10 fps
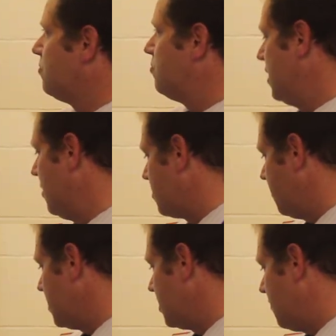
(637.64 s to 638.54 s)
being able to
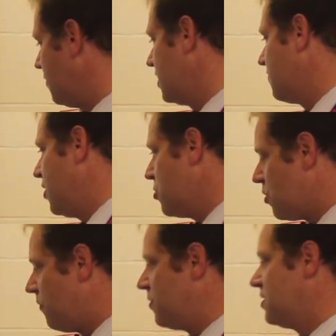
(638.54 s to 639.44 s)
visit different things, video
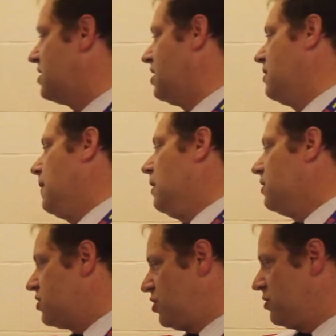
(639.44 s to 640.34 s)
conferencing,
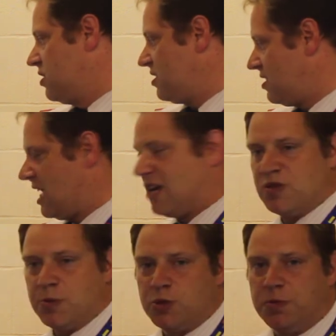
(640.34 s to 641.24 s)
students taking
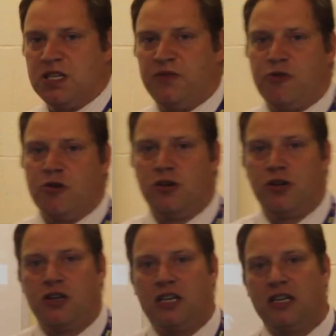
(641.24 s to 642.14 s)
responsibility for their own
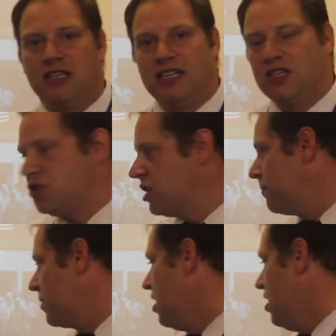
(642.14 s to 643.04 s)
learning,
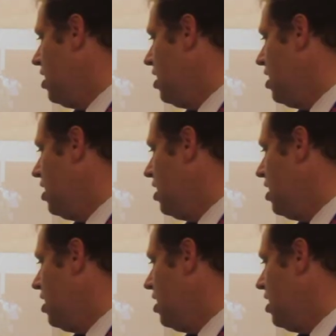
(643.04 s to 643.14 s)
leadership,